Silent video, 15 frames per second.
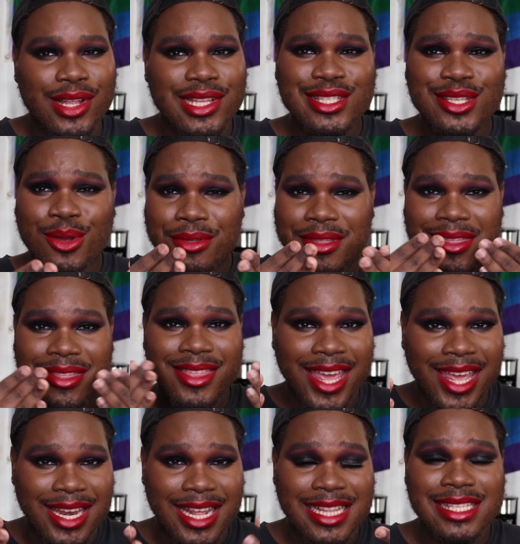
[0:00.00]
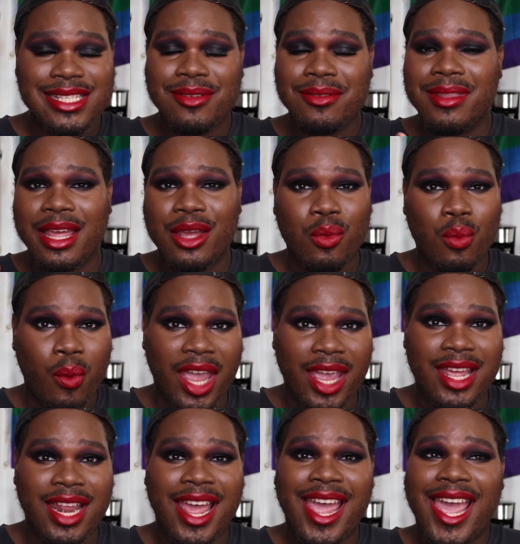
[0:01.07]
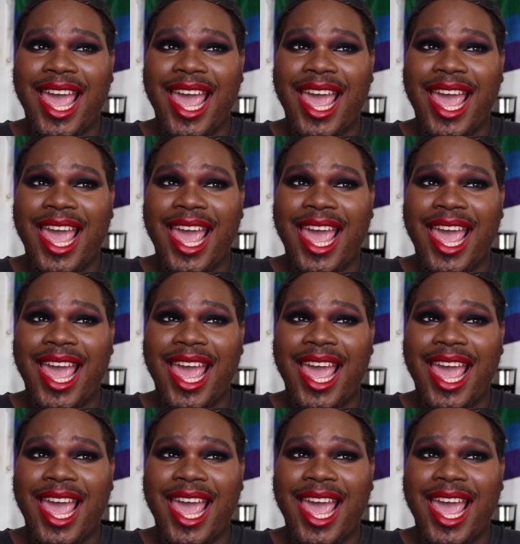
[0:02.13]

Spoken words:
It's so thin, it's so lightweight,